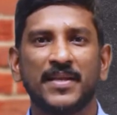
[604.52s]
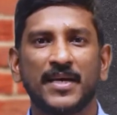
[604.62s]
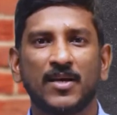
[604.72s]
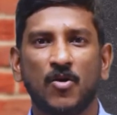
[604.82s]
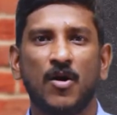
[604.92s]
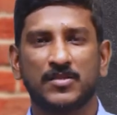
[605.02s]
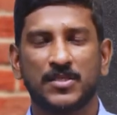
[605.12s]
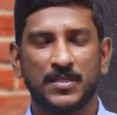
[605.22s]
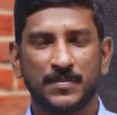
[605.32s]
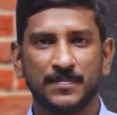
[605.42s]
in the
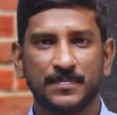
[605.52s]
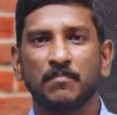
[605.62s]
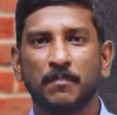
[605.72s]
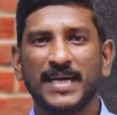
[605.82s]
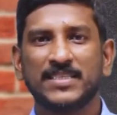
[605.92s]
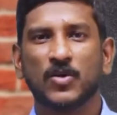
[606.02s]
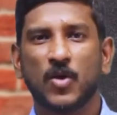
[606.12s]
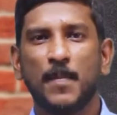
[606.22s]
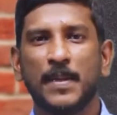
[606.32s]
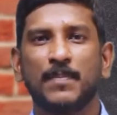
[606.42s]
court. But
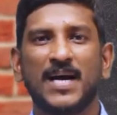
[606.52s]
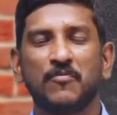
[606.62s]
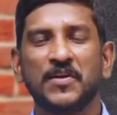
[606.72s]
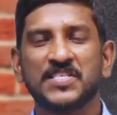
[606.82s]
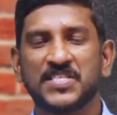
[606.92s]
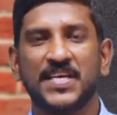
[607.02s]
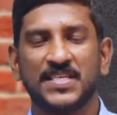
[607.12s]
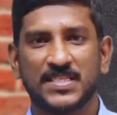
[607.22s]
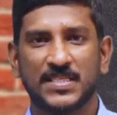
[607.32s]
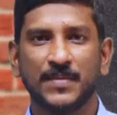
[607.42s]
Robert Baldwin
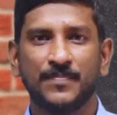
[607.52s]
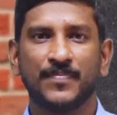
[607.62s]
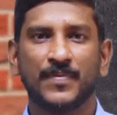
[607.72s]
says